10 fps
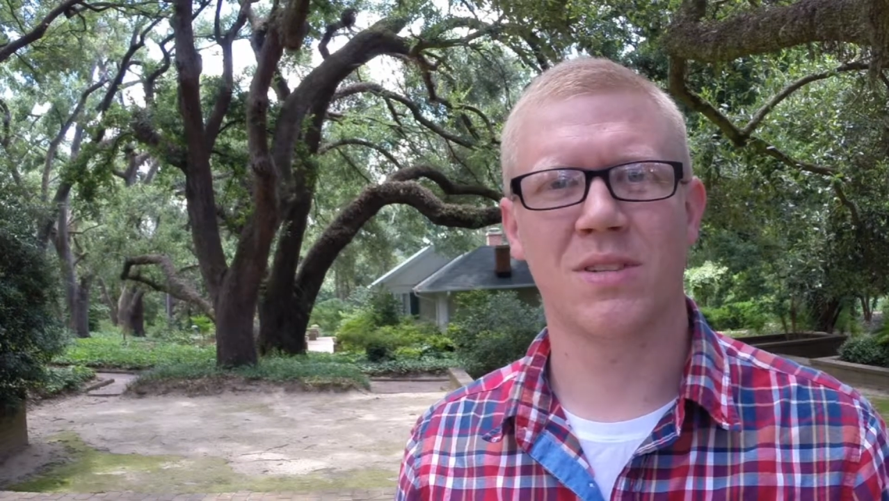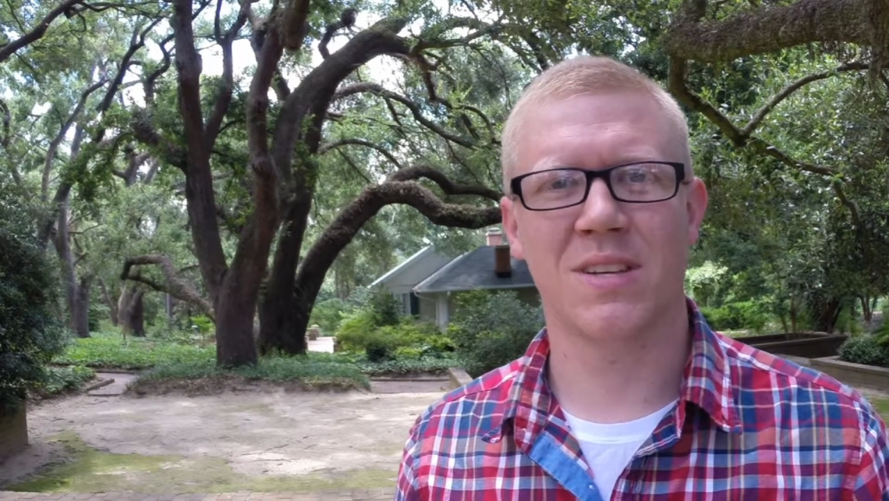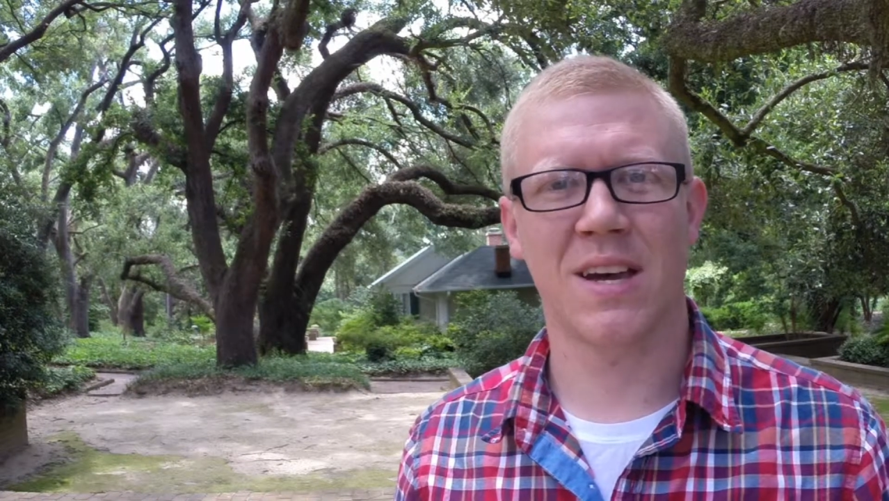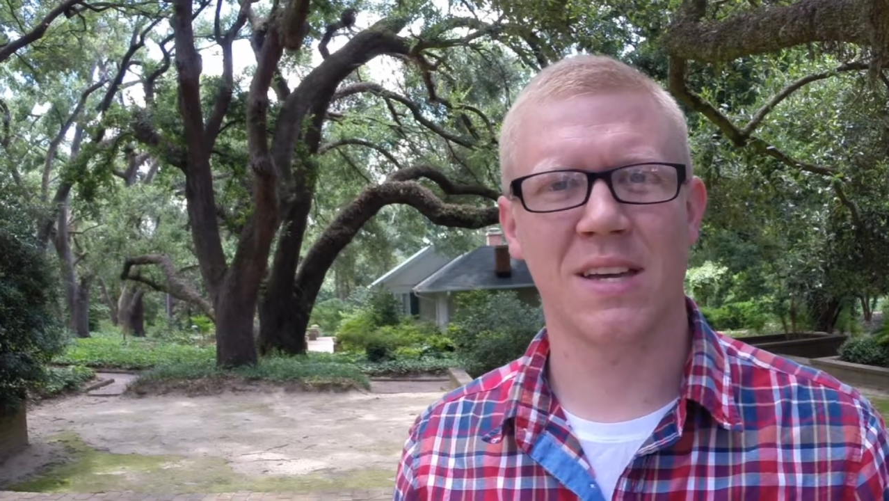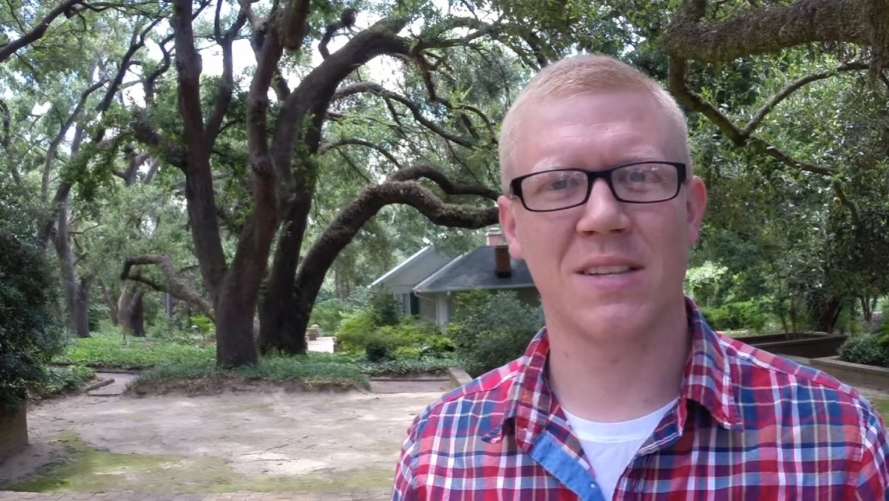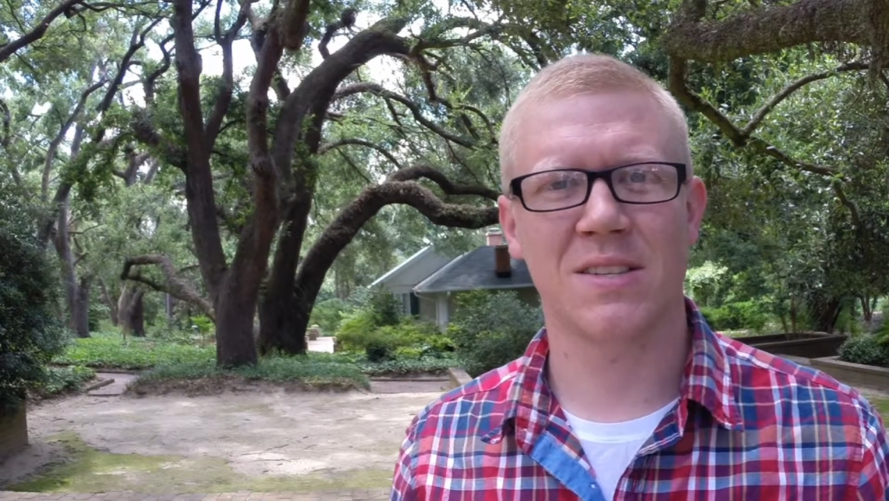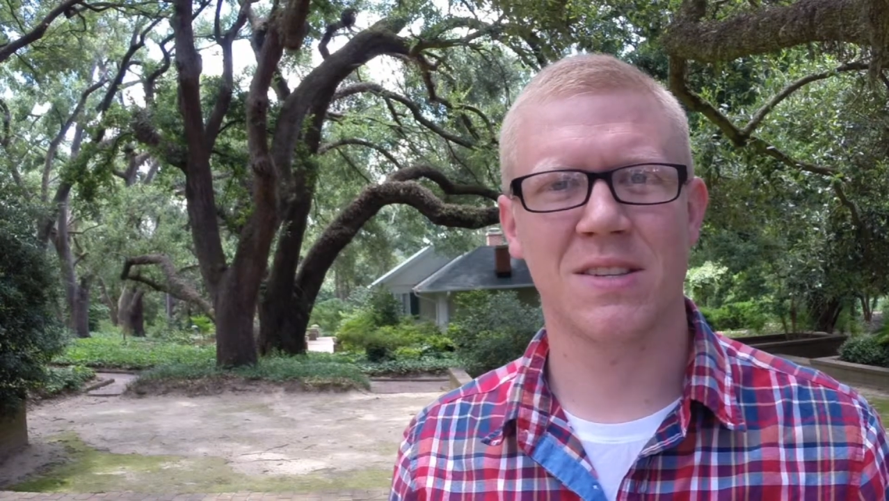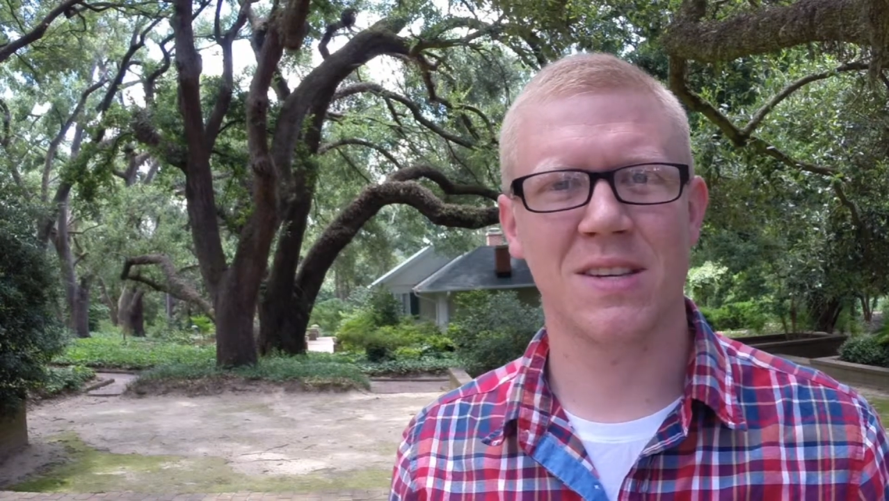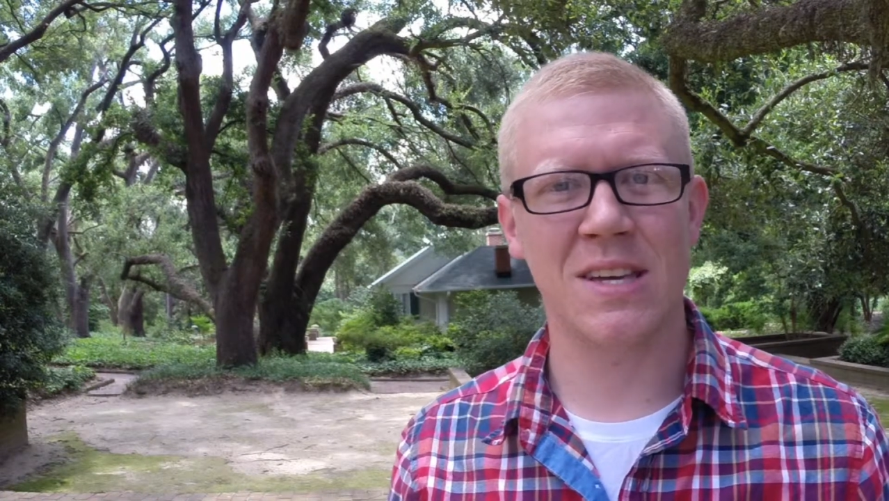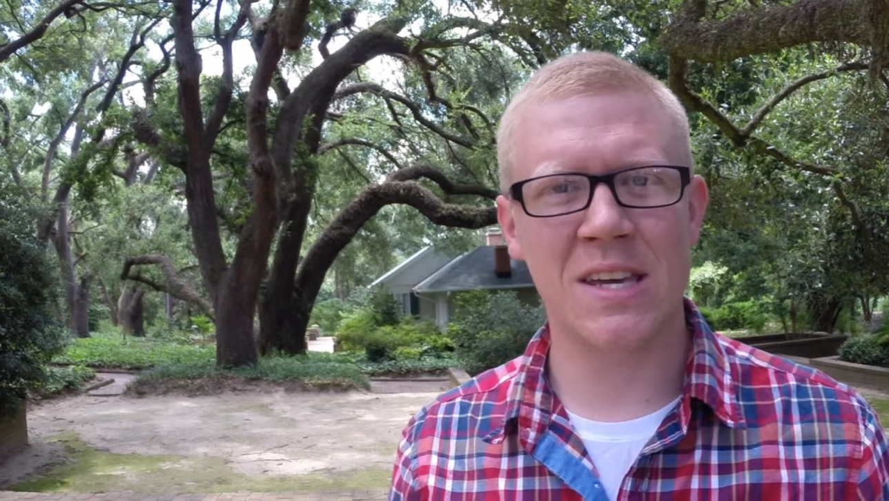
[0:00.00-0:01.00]
science
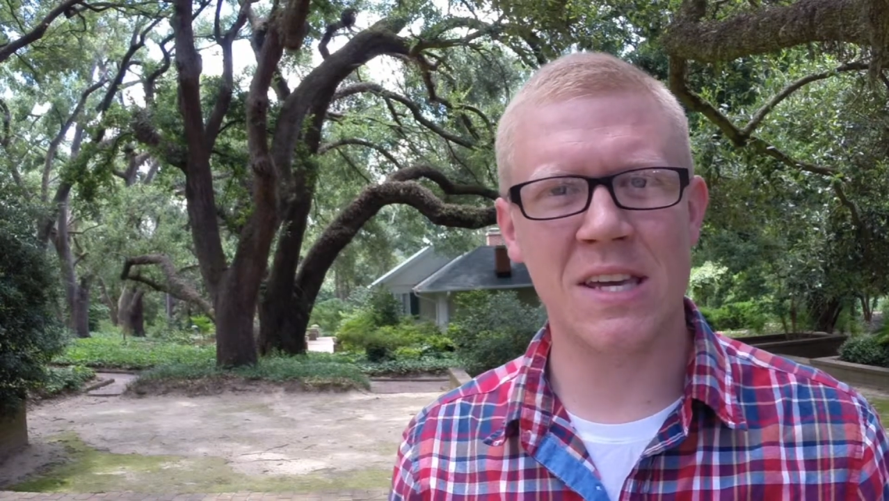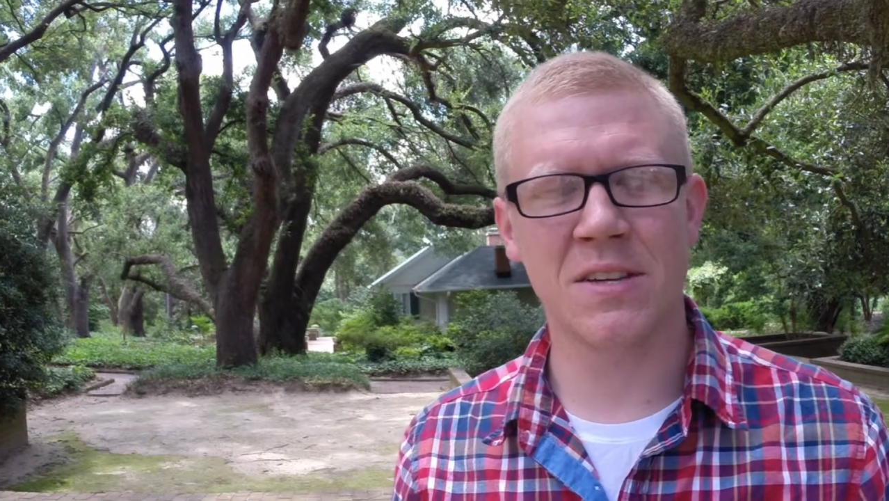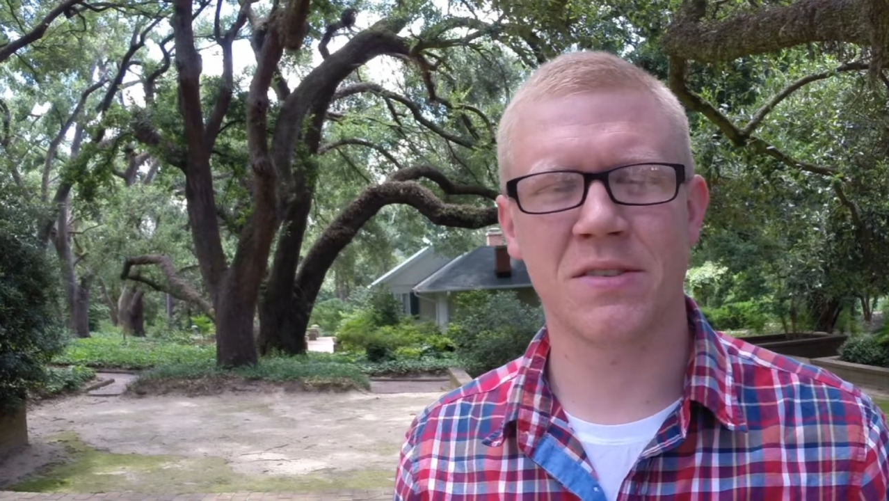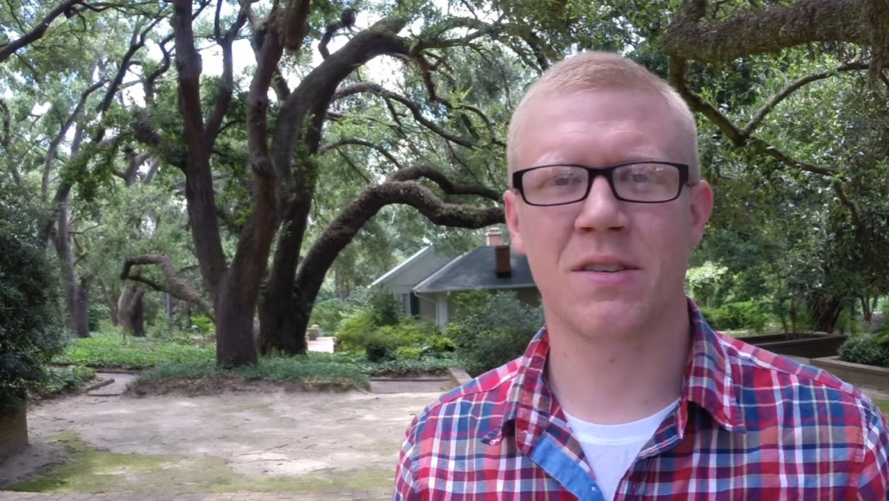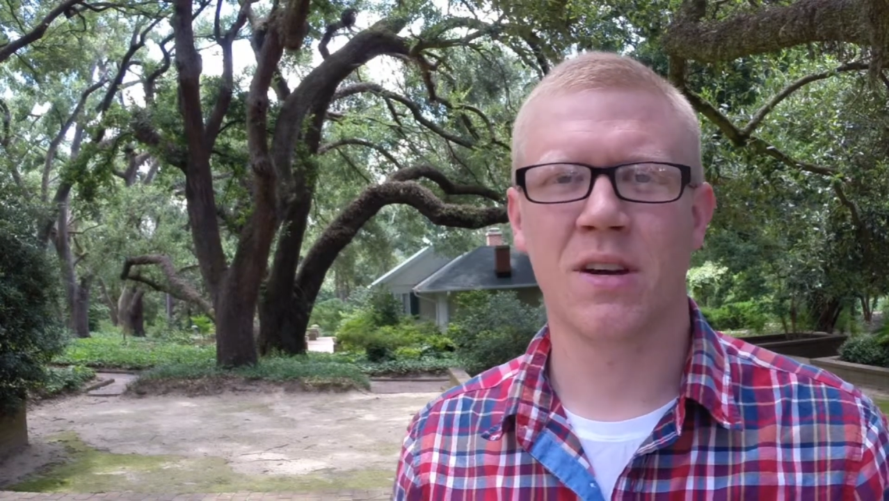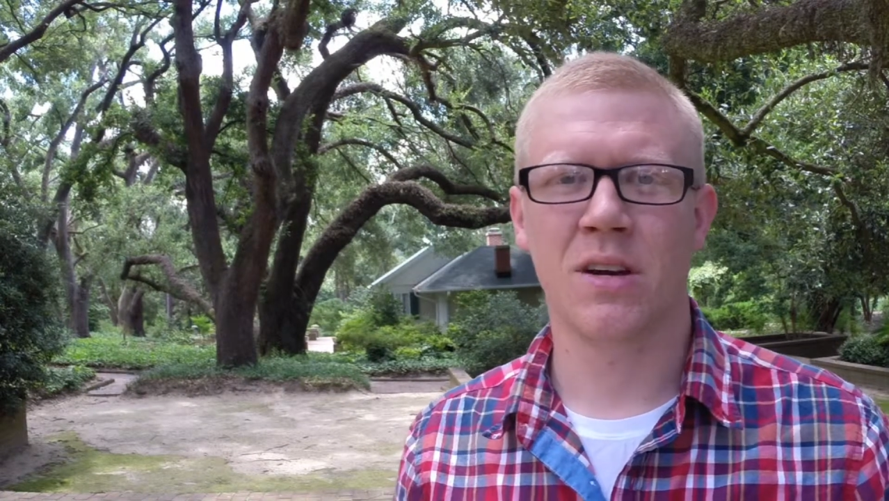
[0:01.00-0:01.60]
is.